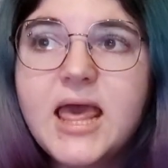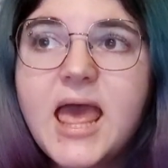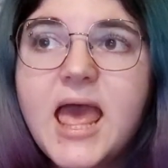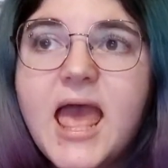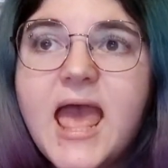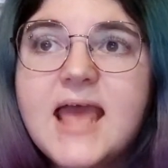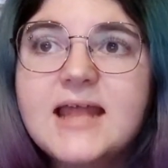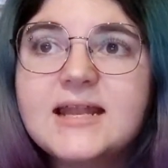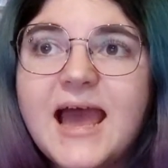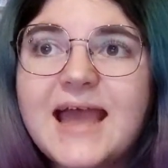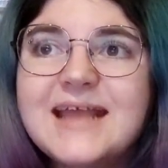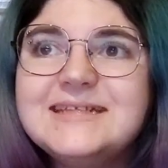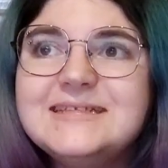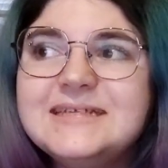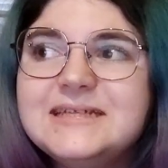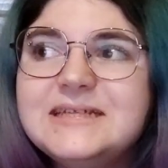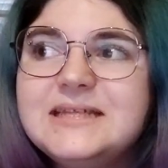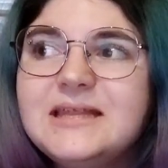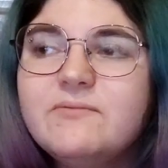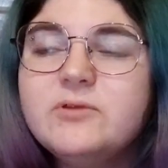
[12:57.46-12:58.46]
and I
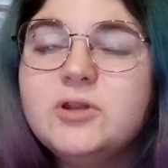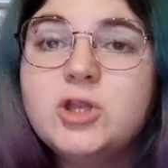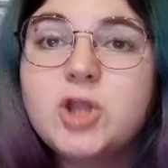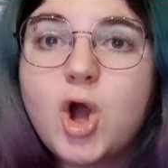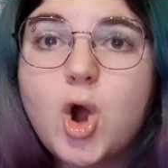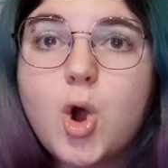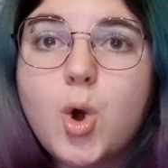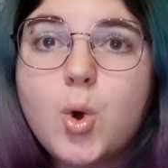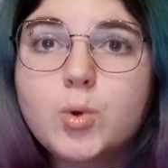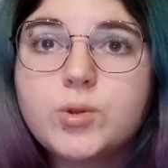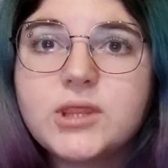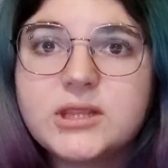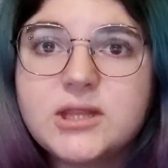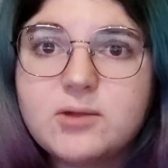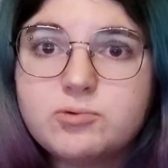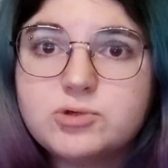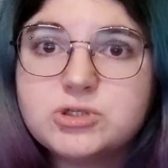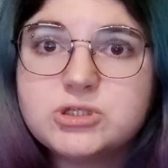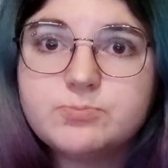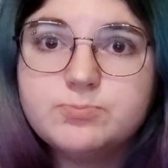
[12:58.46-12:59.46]
didn't even know that
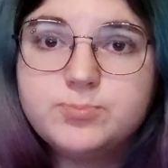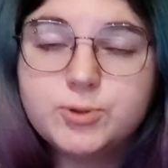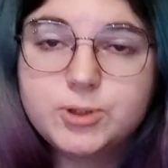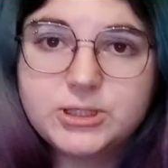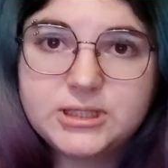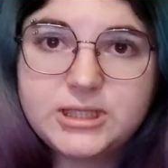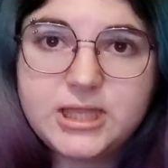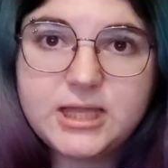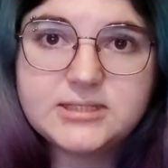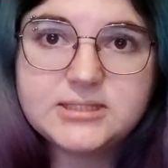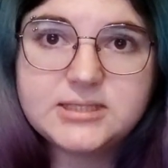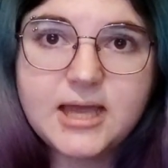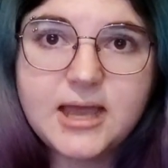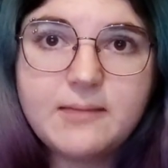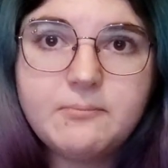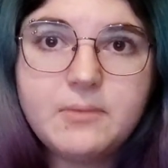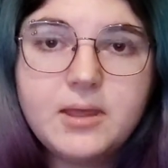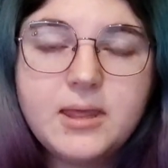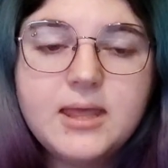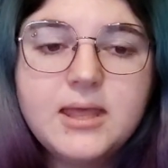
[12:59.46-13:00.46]
there was a book at that
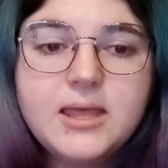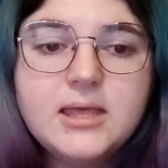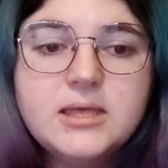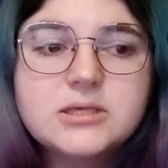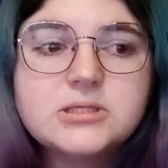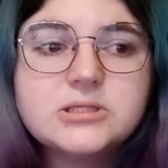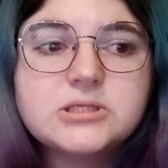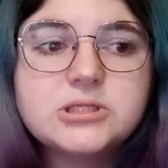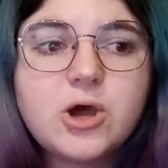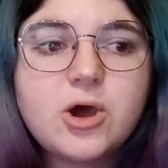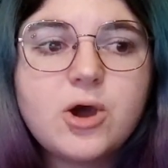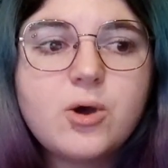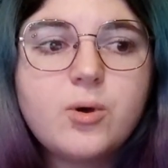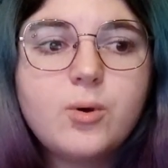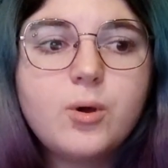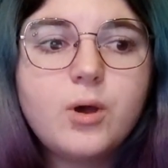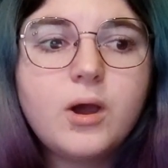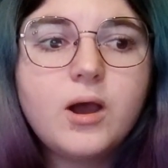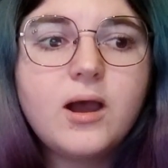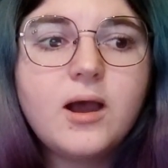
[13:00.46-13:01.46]
time.
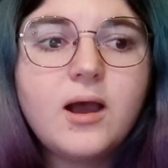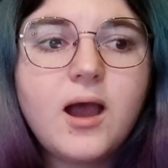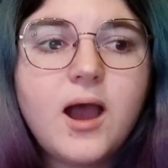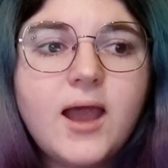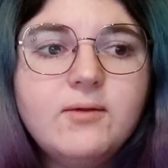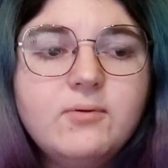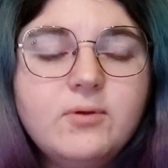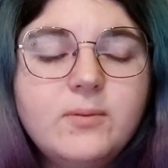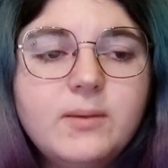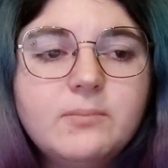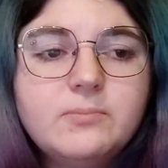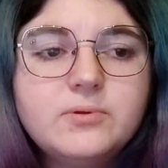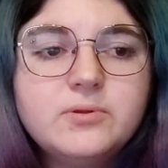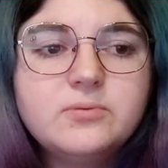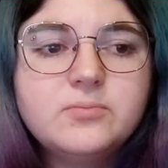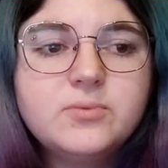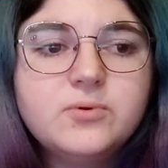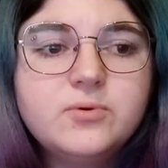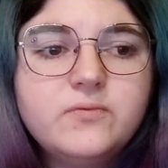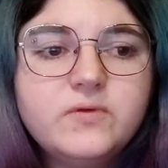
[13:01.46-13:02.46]
So, I remember
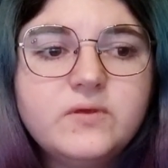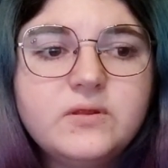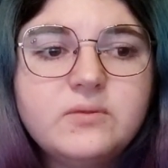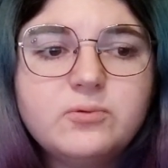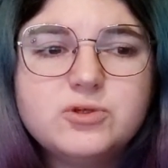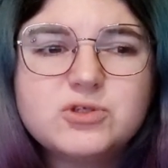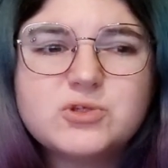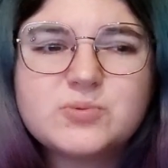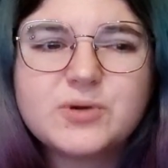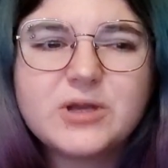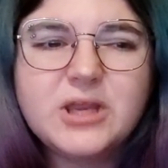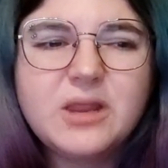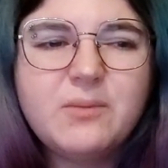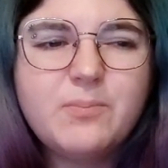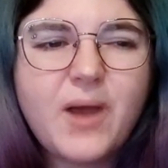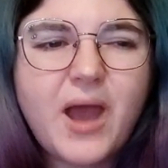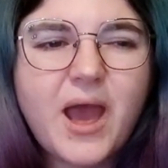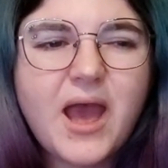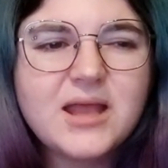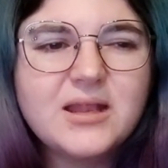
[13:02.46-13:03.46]
the movie that was pretty
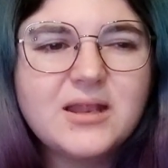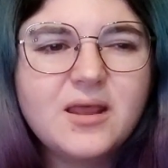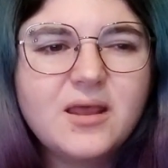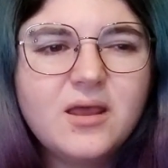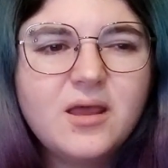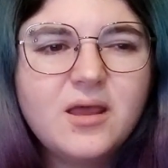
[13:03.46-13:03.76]
bad,